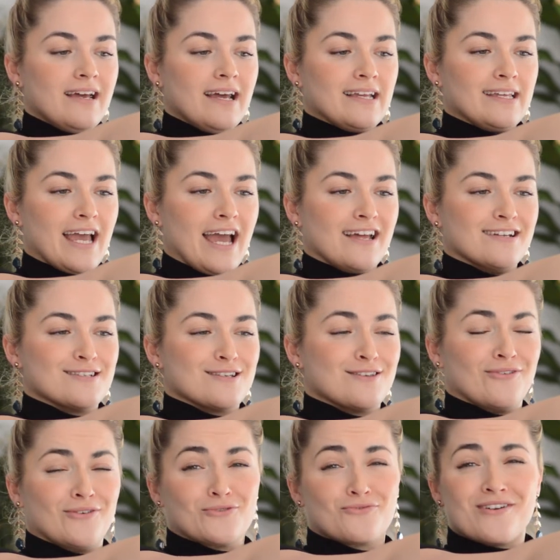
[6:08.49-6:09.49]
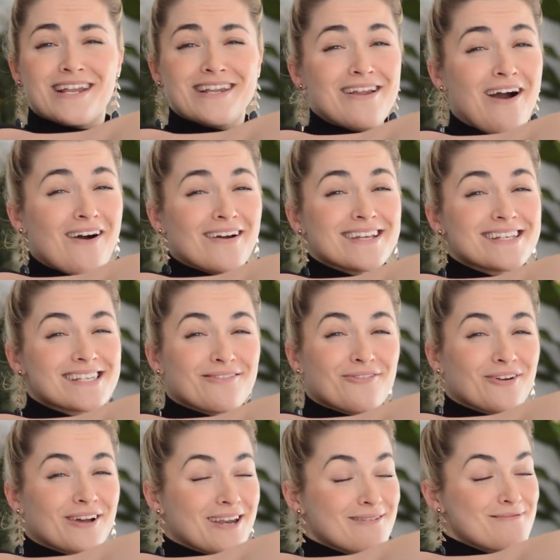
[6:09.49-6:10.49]
Again, just feels really nice if
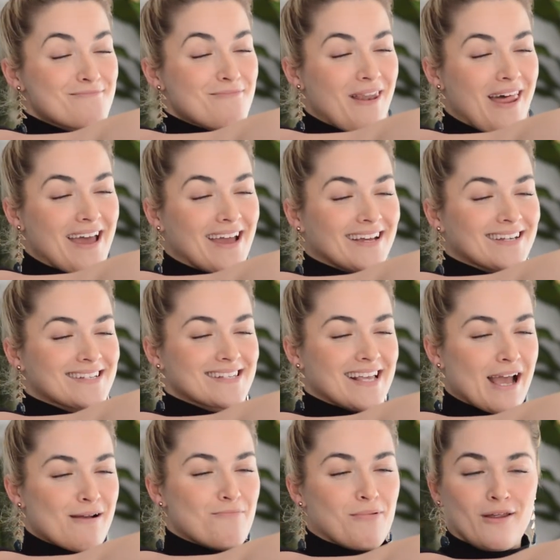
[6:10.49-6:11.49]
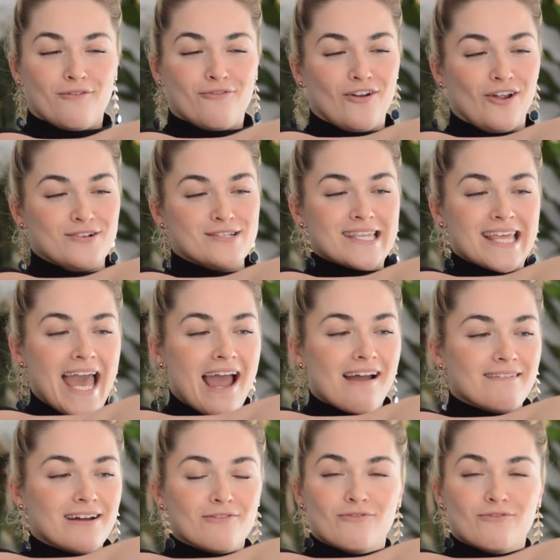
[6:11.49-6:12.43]
we're going to be playing, just getting blood flow to the area,